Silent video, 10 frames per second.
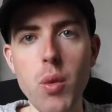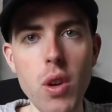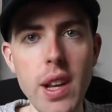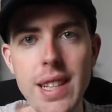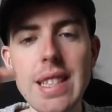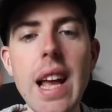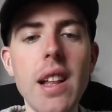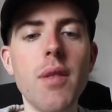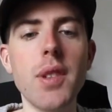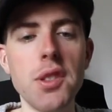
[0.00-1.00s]
What can I
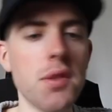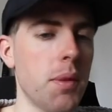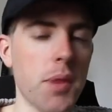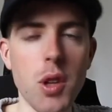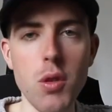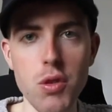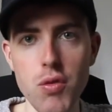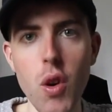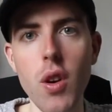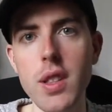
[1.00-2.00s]
salvage? If something goes
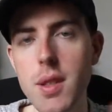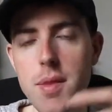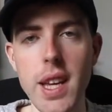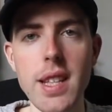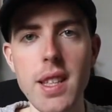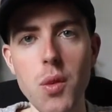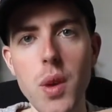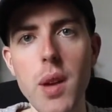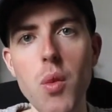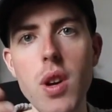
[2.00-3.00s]
wrong and something gets in the
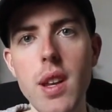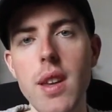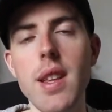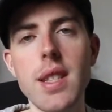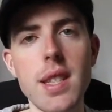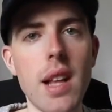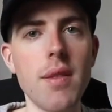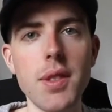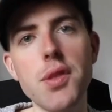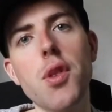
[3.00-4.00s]
way, what can I then
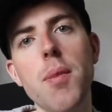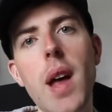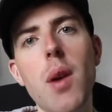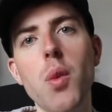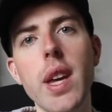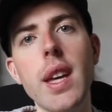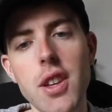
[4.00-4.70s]
salvage from that week?